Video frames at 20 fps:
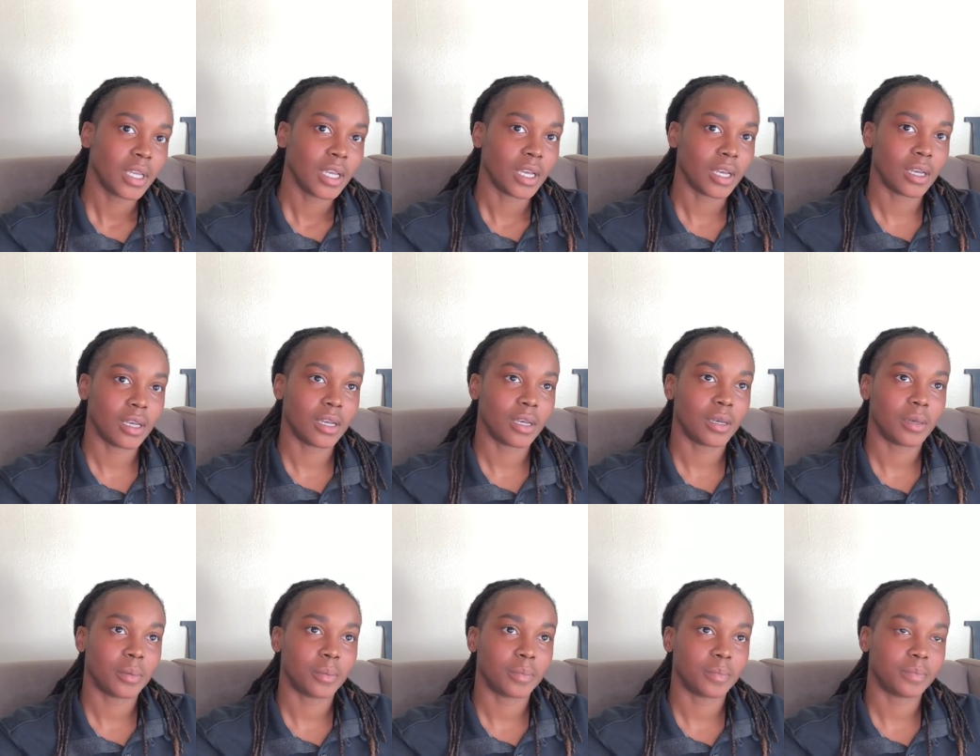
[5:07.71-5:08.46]

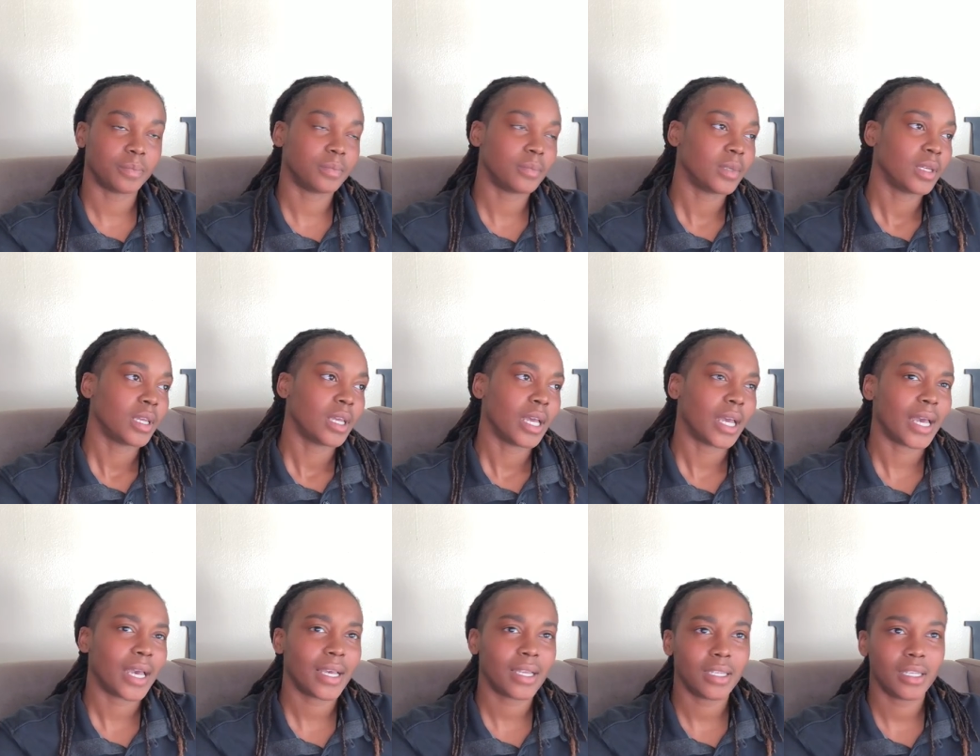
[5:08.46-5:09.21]
Um,
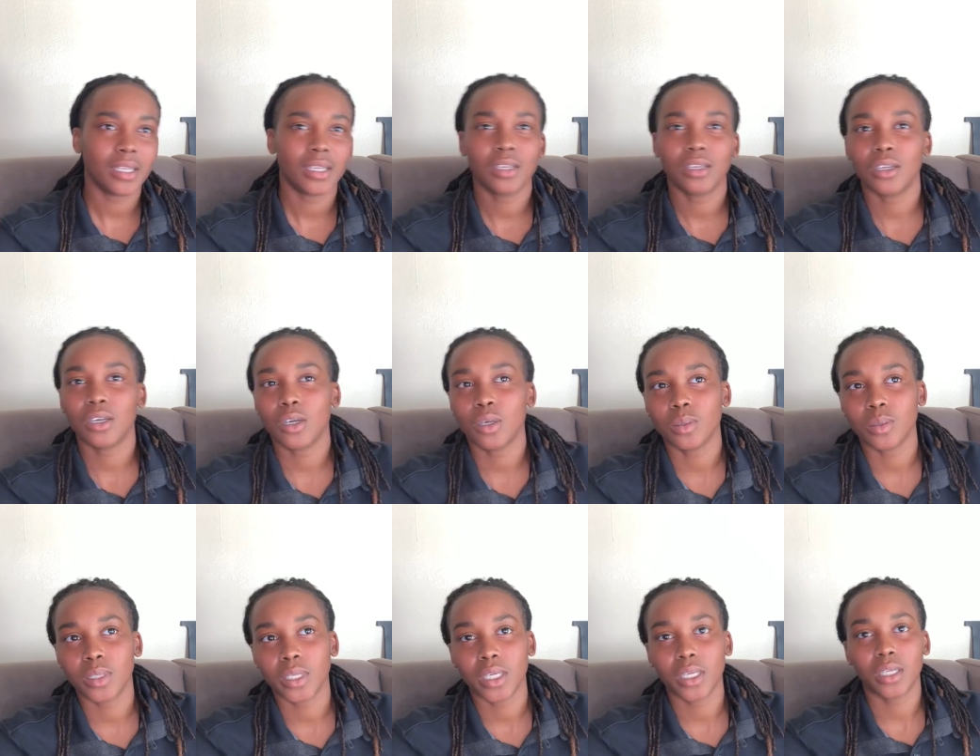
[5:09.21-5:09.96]
I didn't know
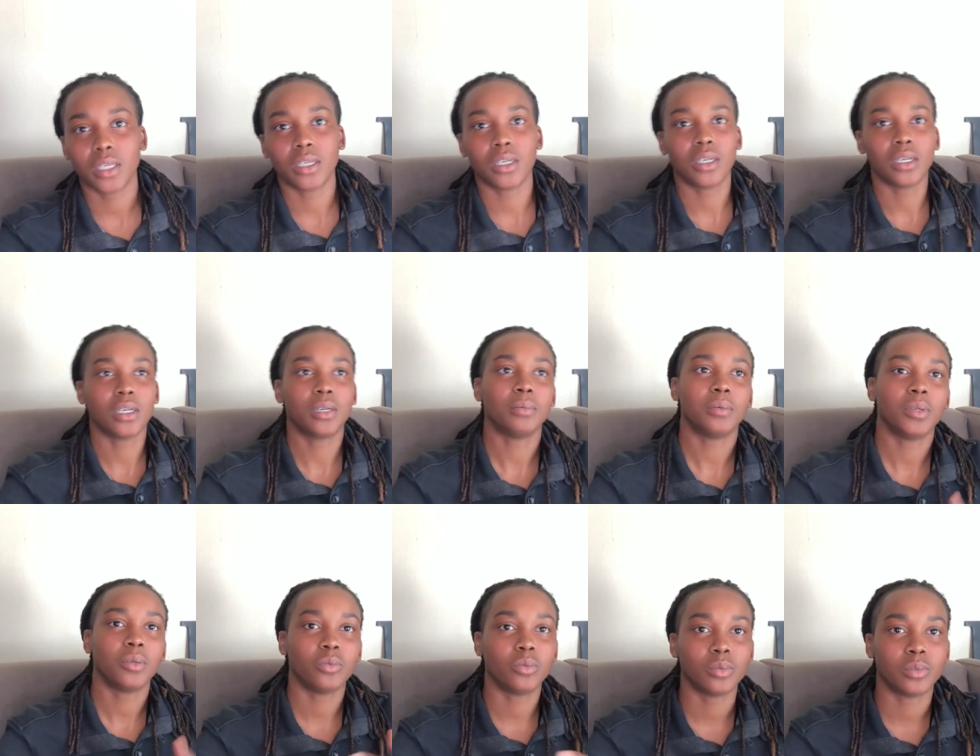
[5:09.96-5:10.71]
that
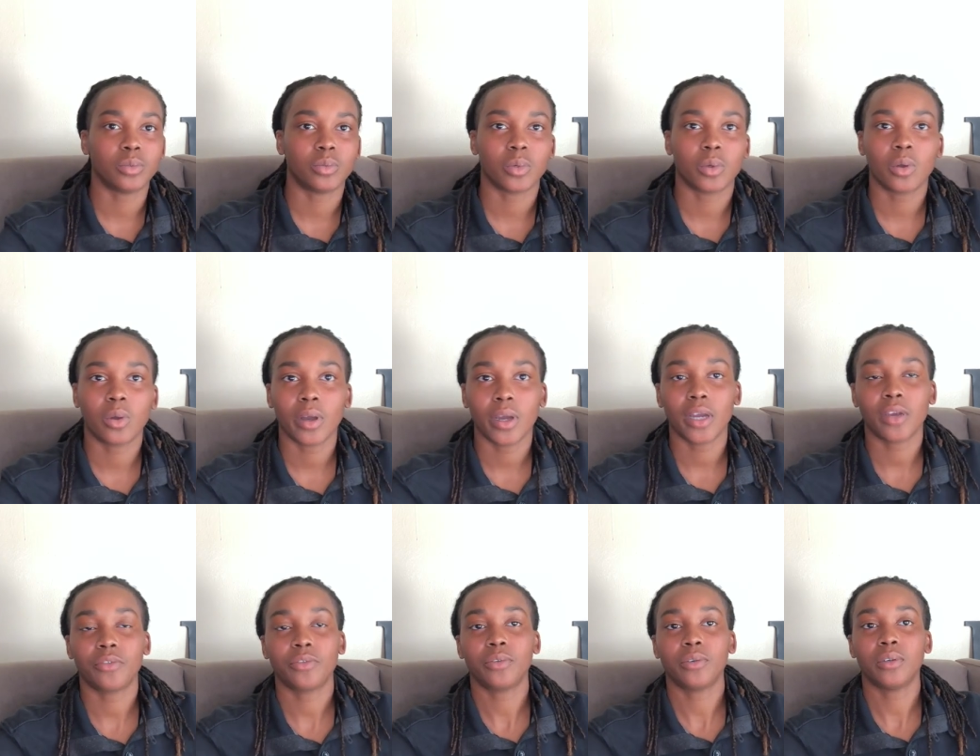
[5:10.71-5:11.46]
it was
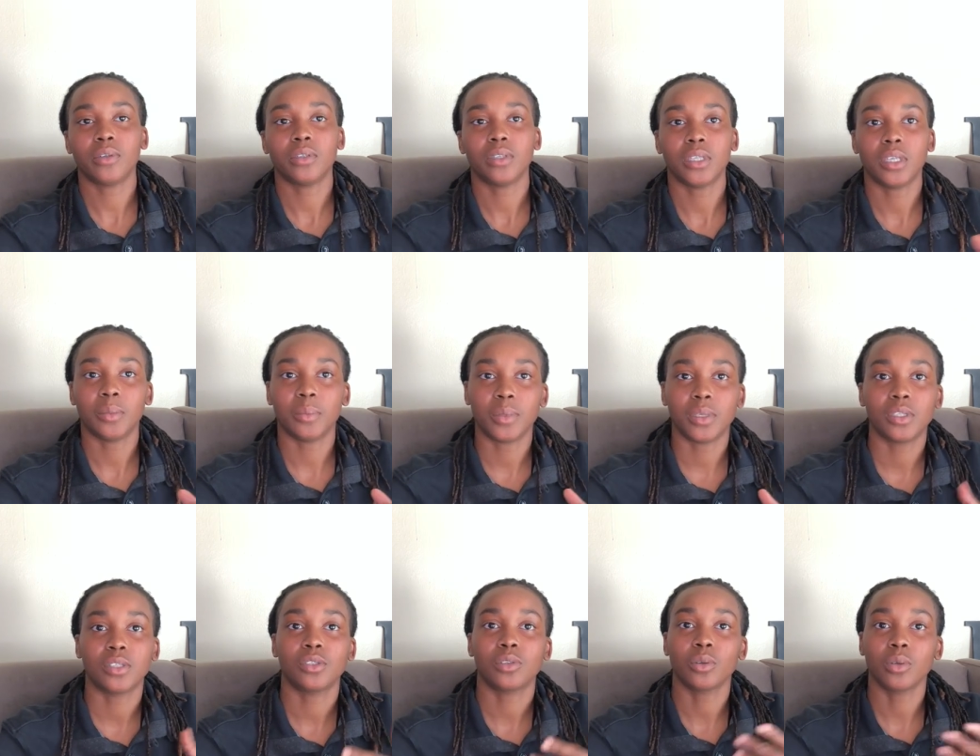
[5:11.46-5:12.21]
required for
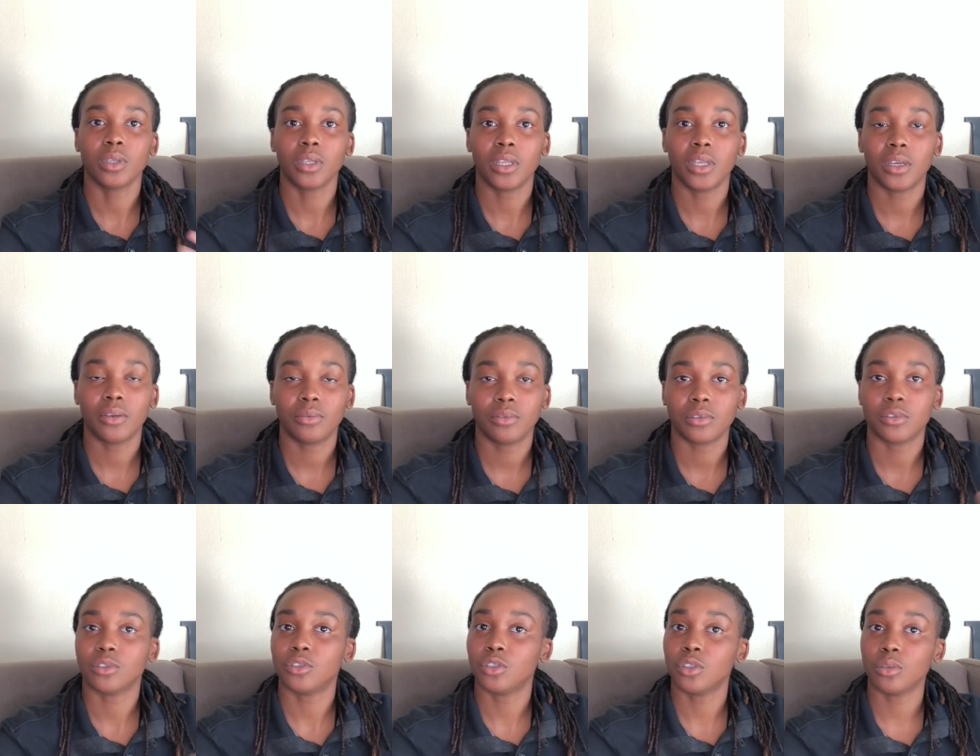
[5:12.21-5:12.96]
MS3
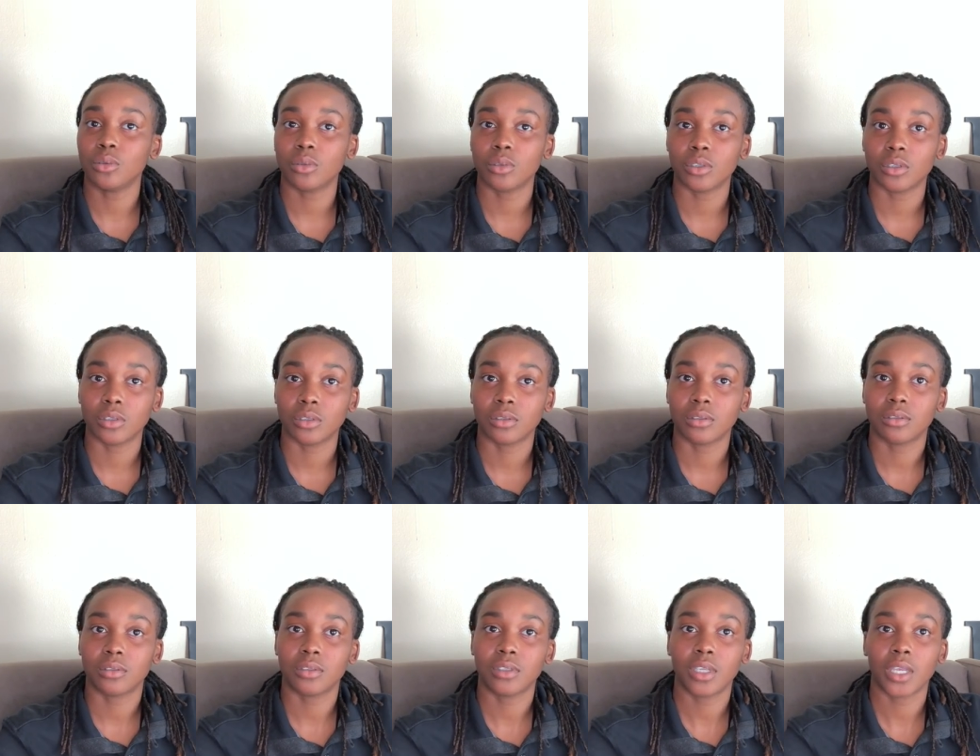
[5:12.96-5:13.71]
levels
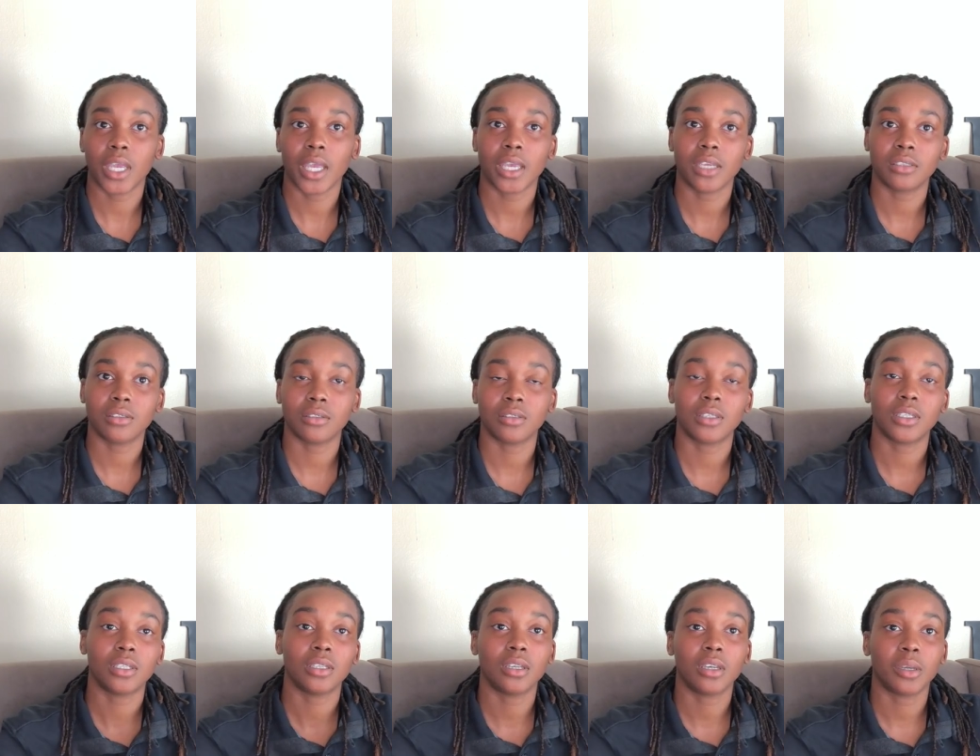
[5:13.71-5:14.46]
juniors to actually
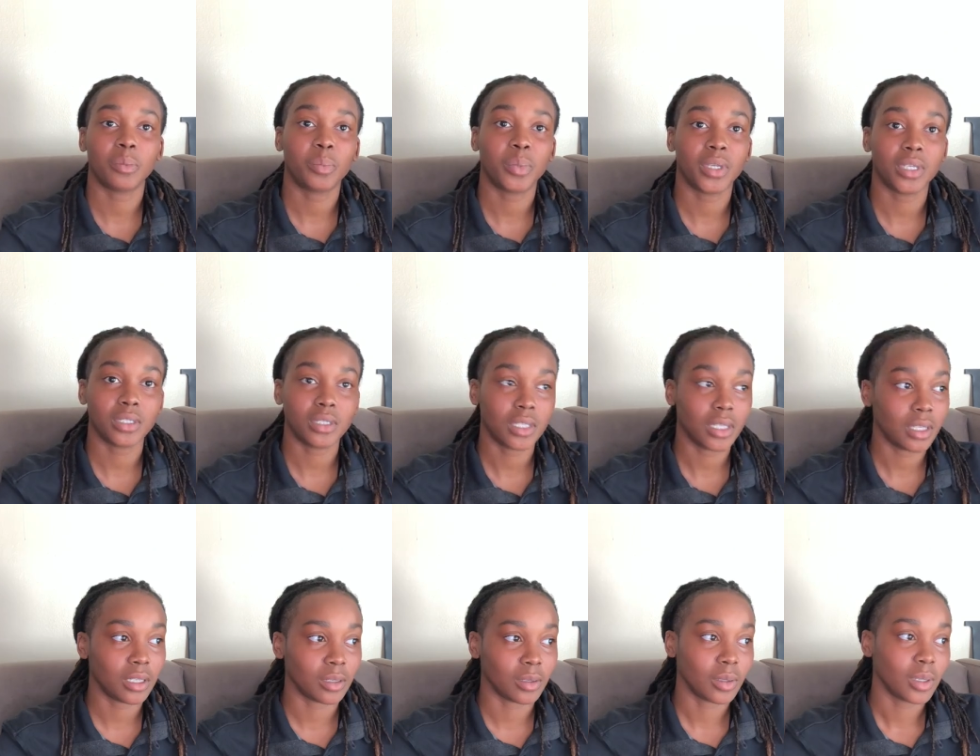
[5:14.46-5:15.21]
conduct
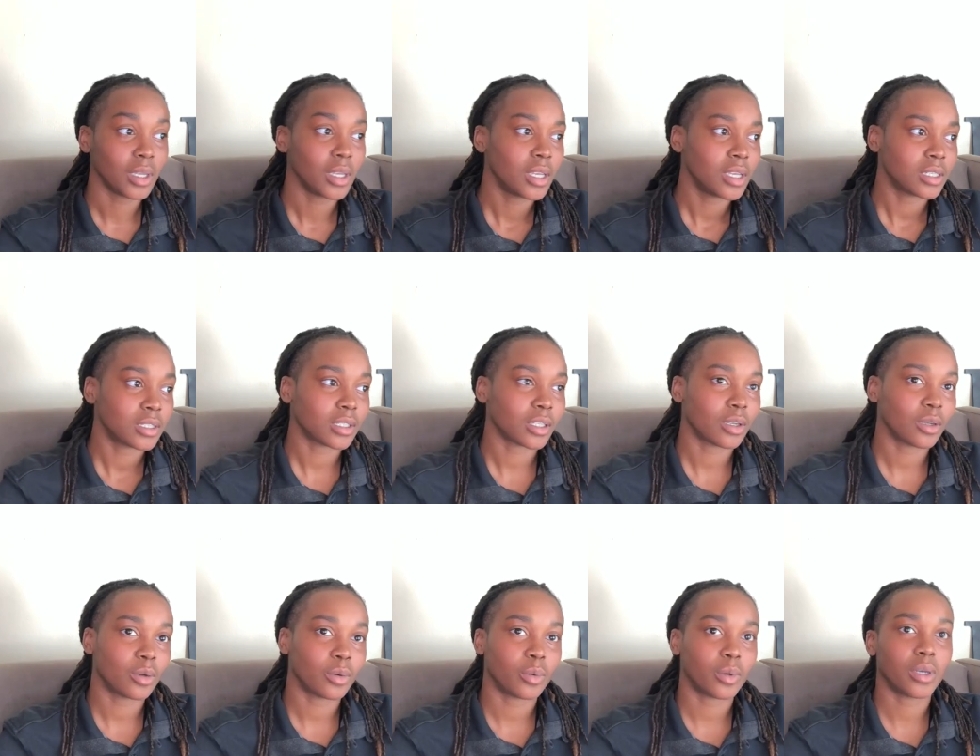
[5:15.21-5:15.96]
PT.
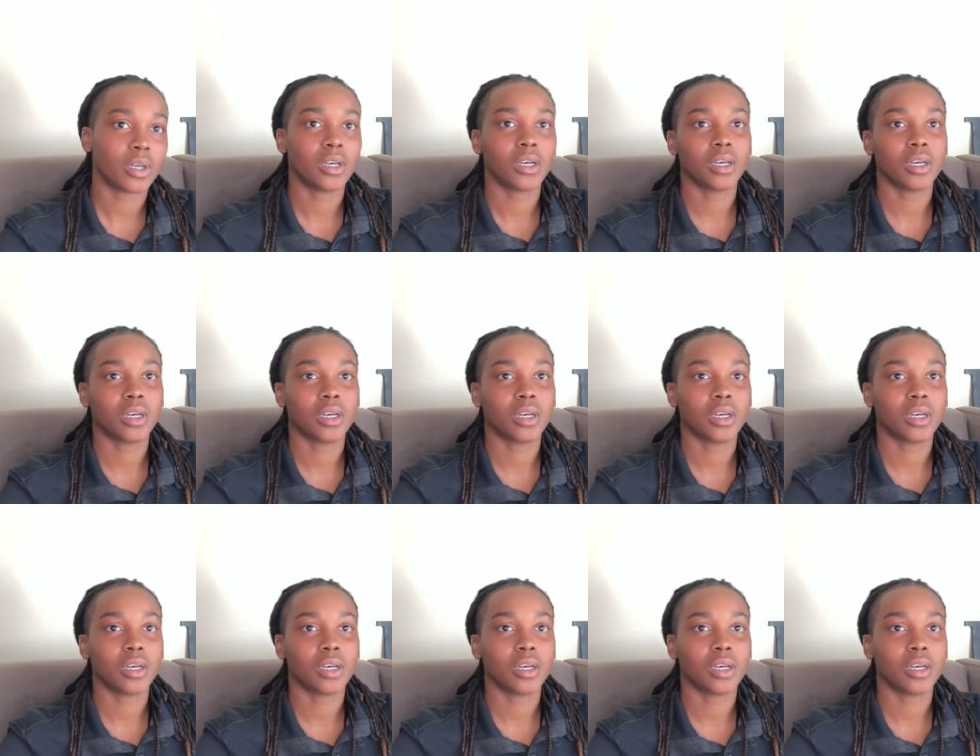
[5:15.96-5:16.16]
So